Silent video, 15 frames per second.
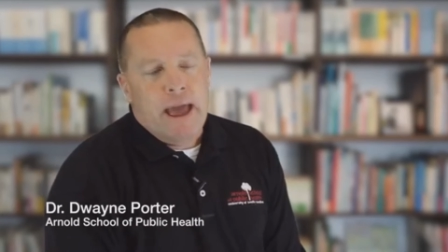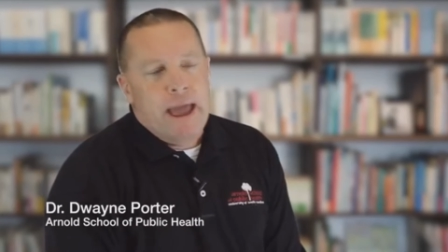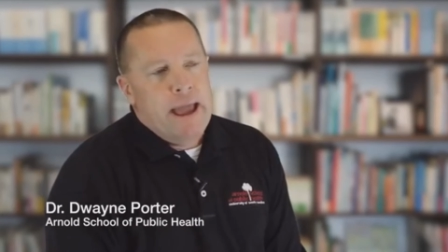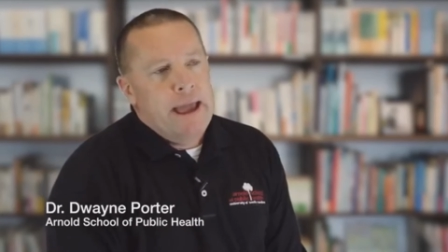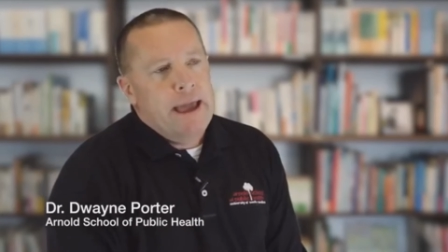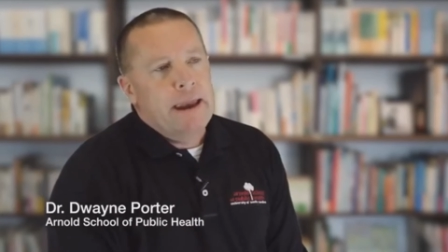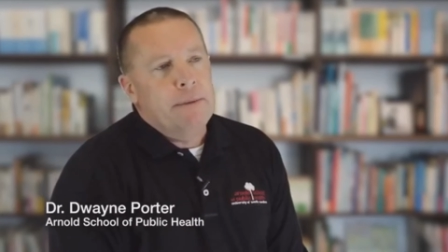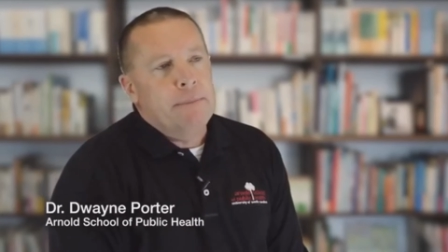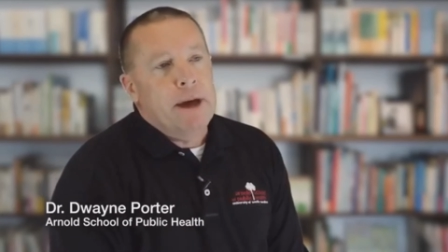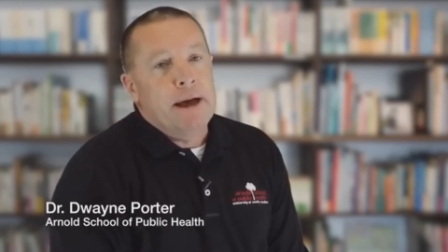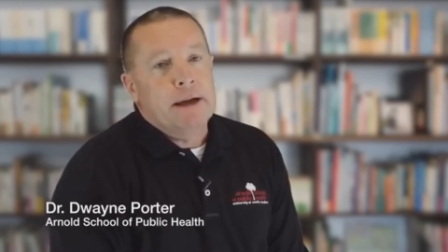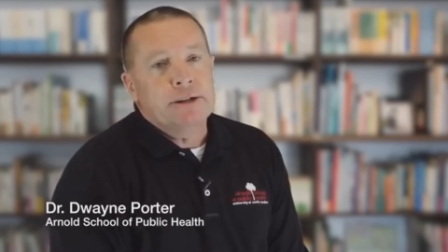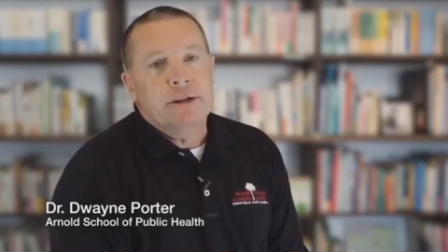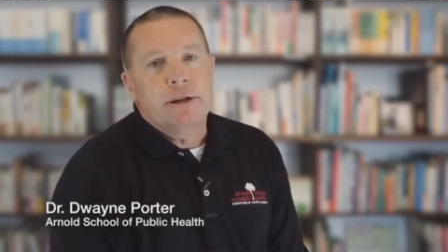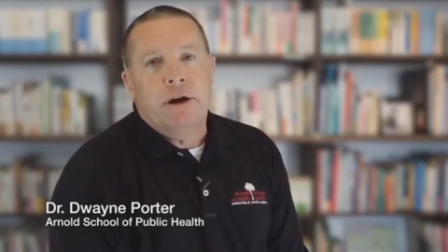And I'm
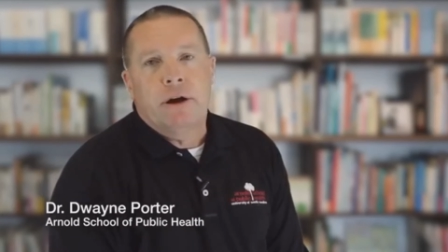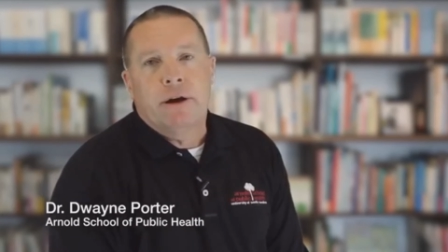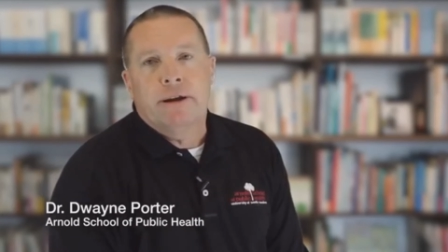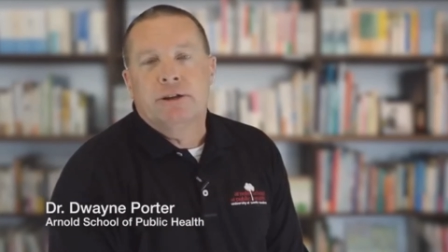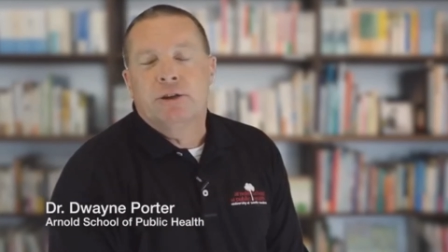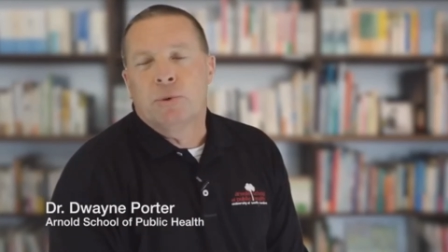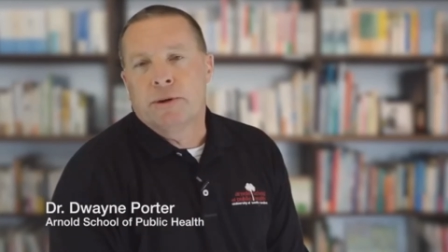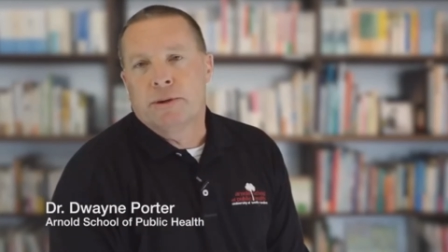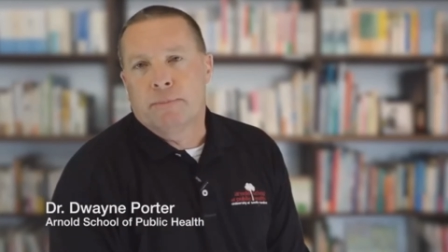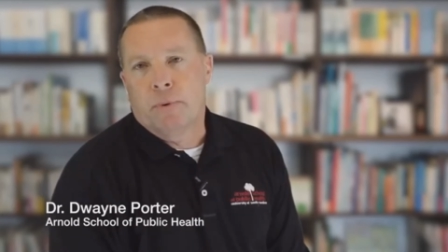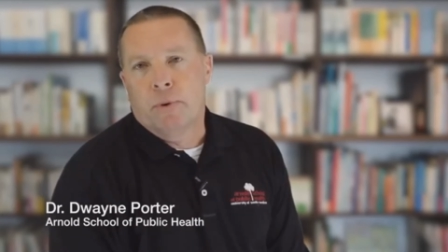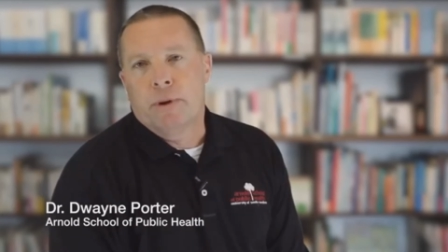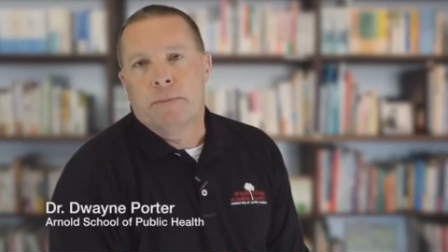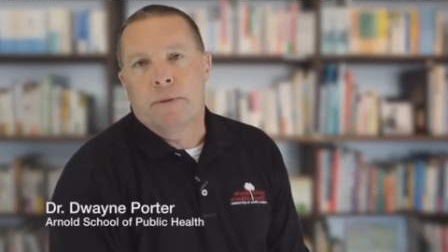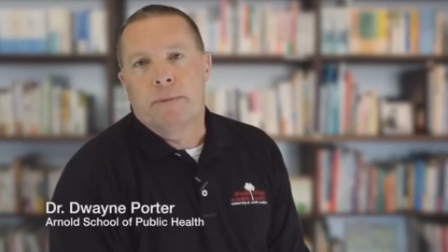actually on a joint
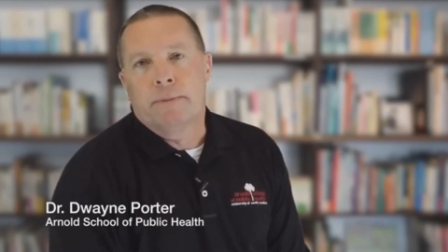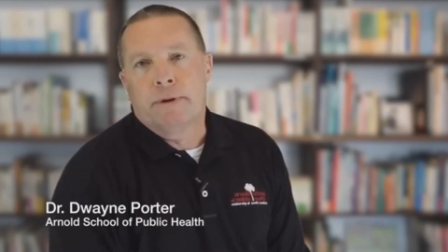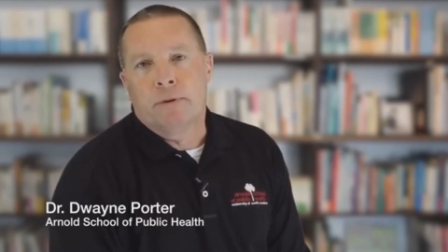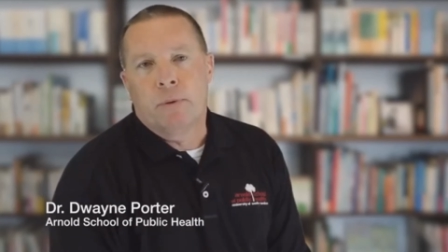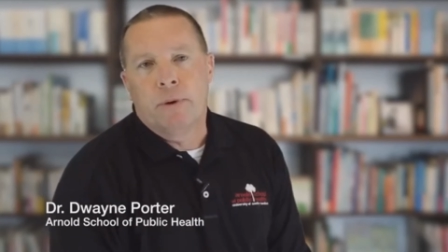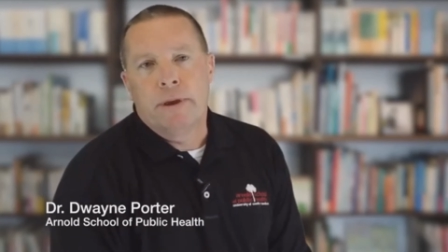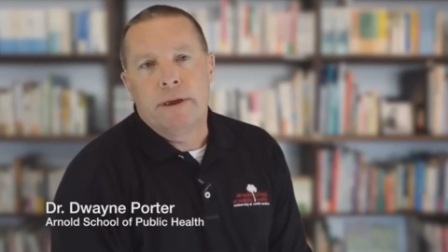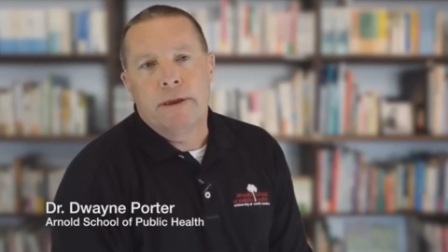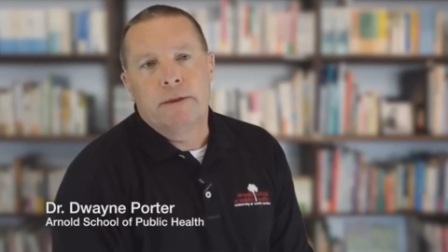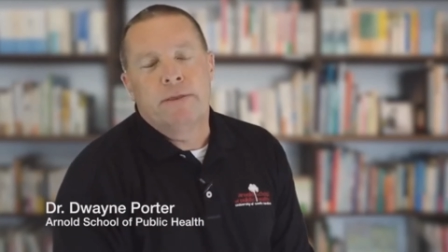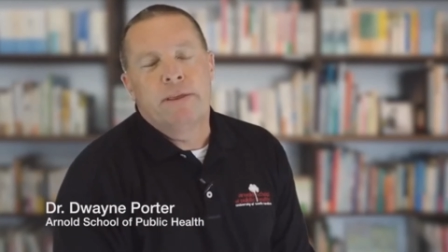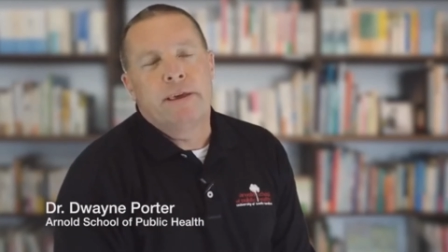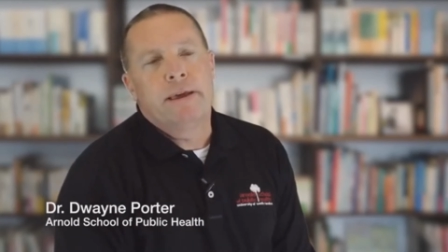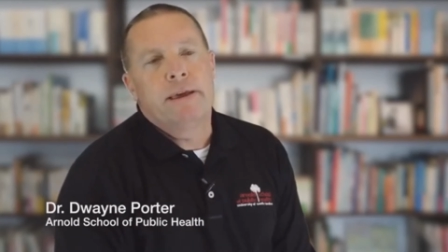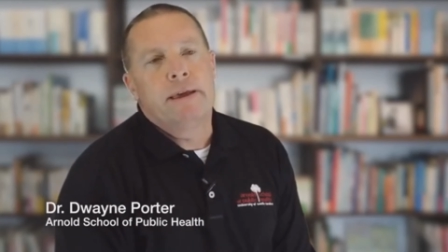appointment
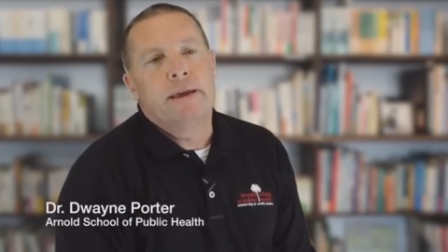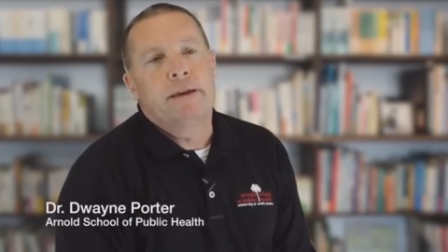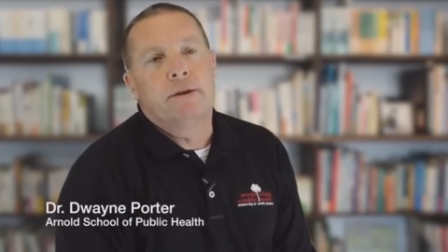between the